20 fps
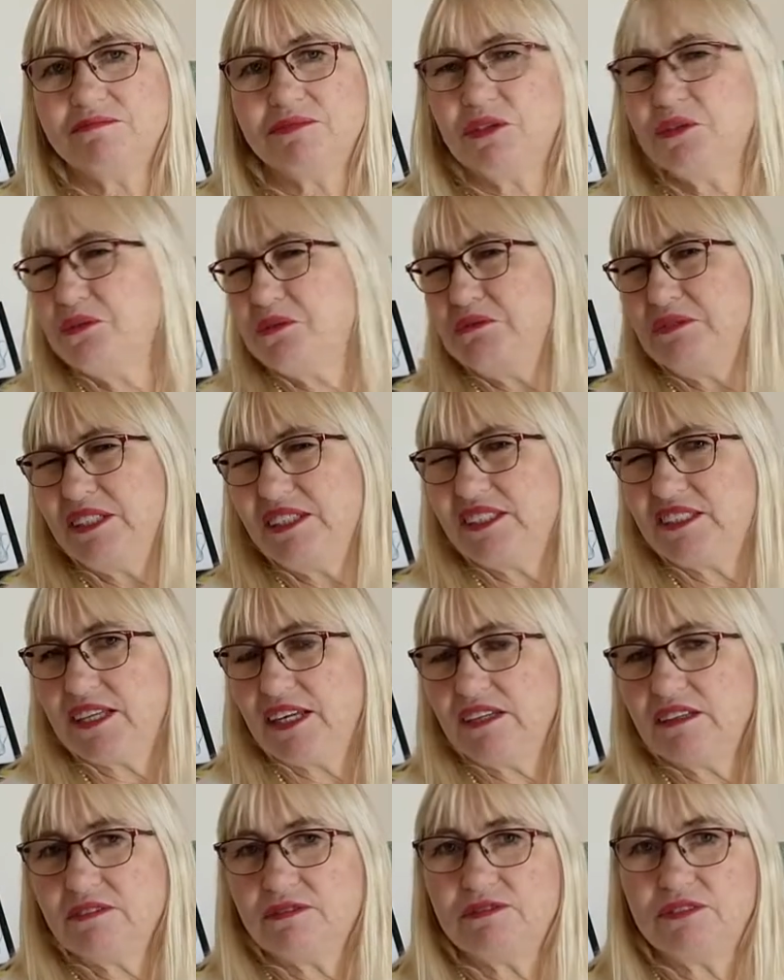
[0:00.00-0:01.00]
more
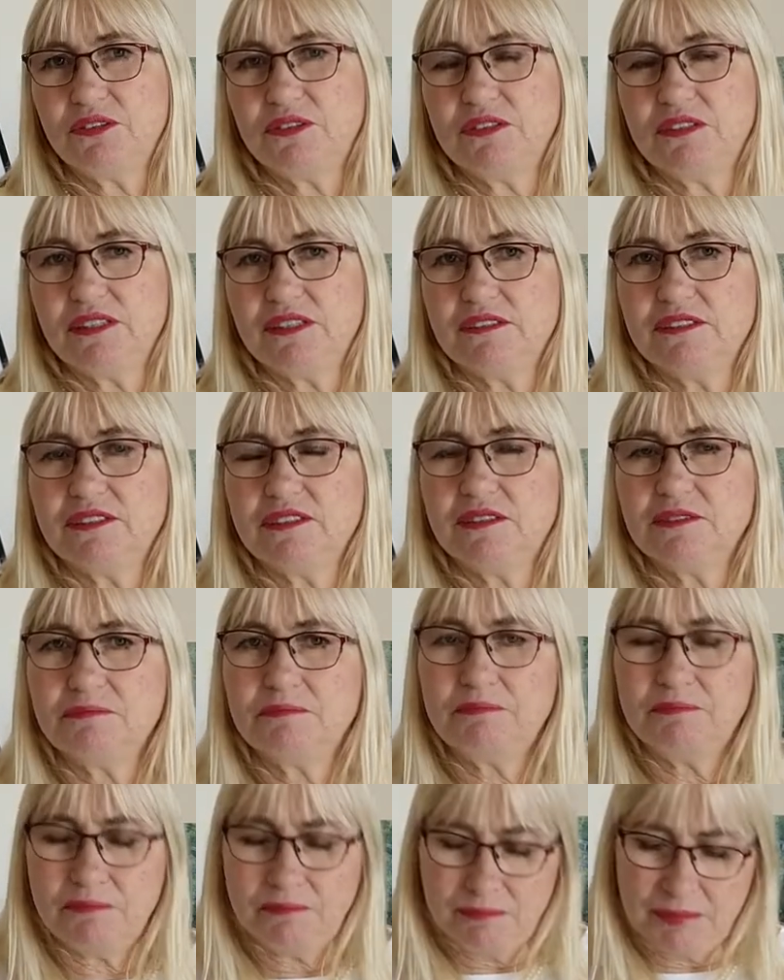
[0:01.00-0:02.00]
resentful and
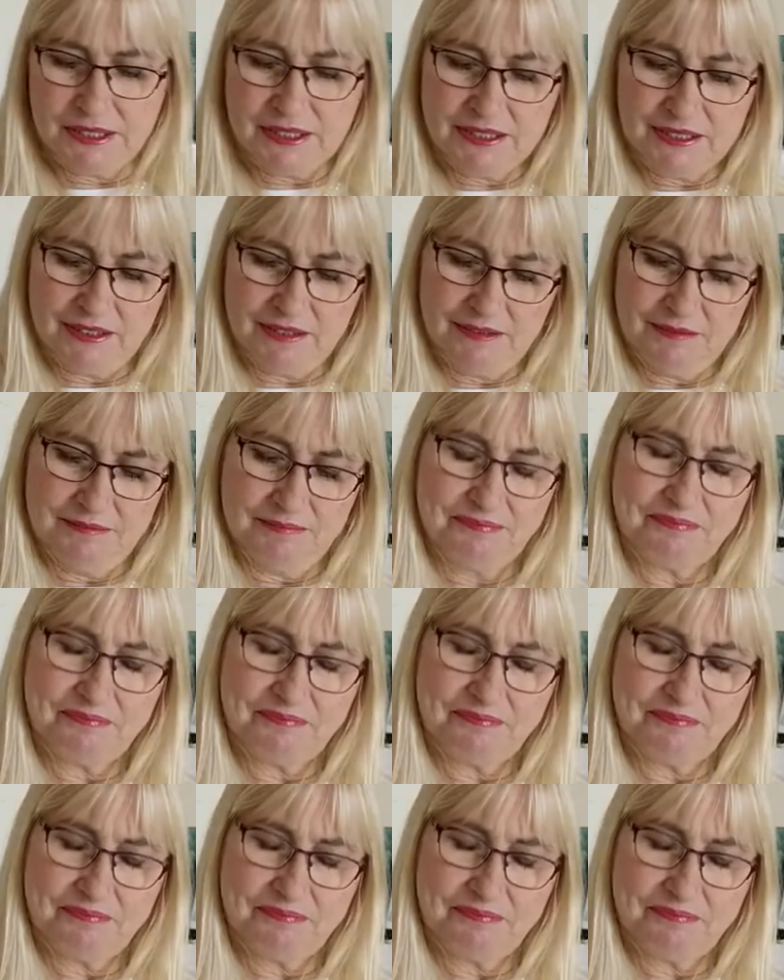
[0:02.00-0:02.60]
bitter.